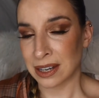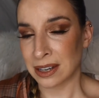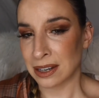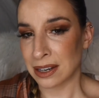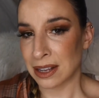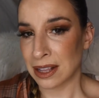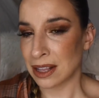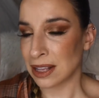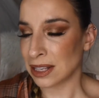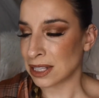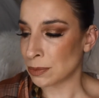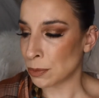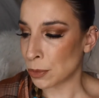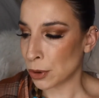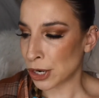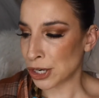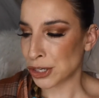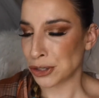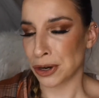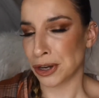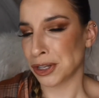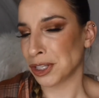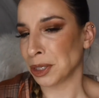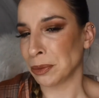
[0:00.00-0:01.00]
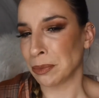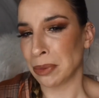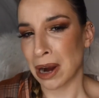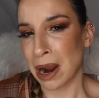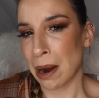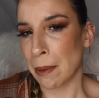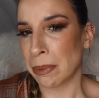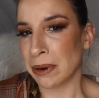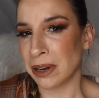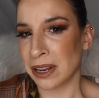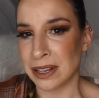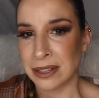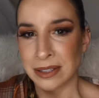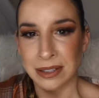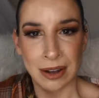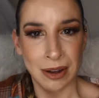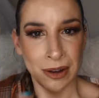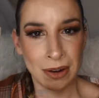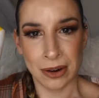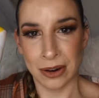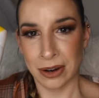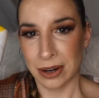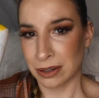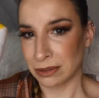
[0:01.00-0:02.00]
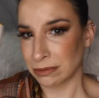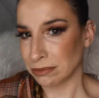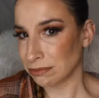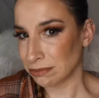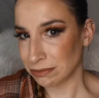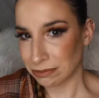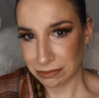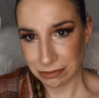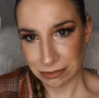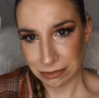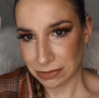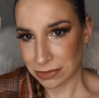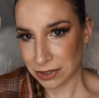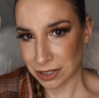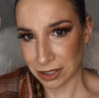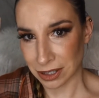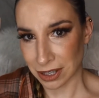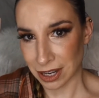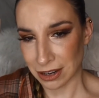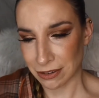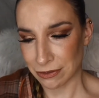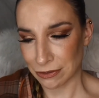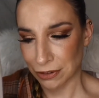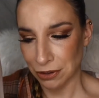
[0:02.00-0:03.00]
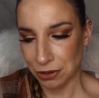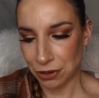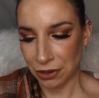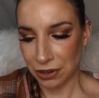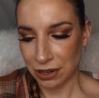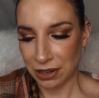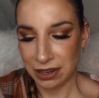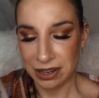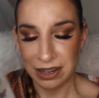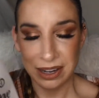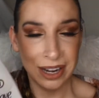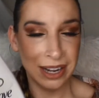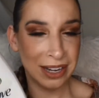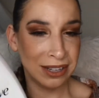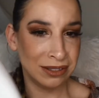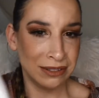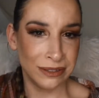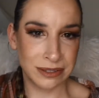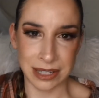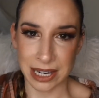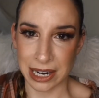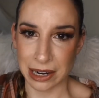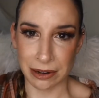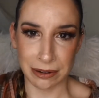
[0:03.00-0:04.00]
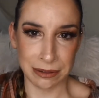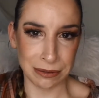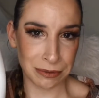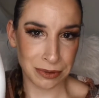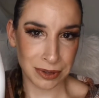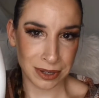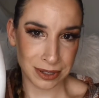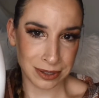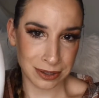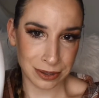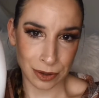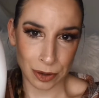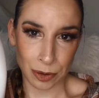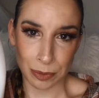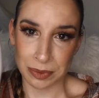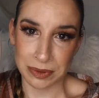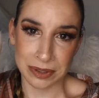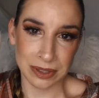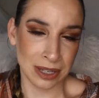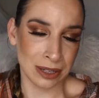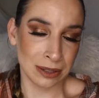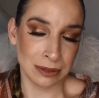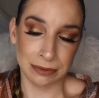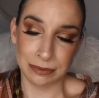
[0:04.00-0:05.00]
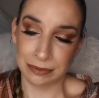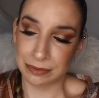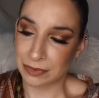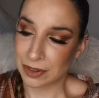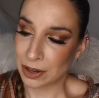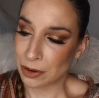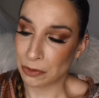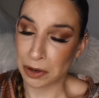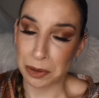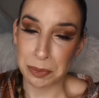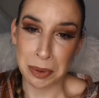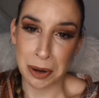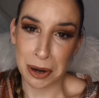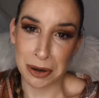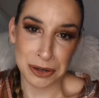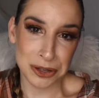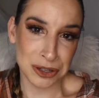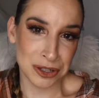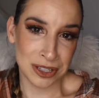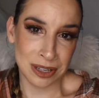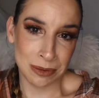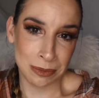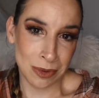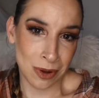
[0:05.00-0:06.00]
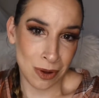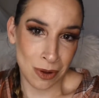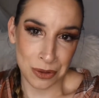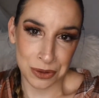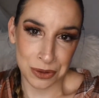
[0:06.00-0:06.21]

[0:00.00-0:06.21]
its moisturizing properties are delightful. I tear through these soaps and repurchase them all the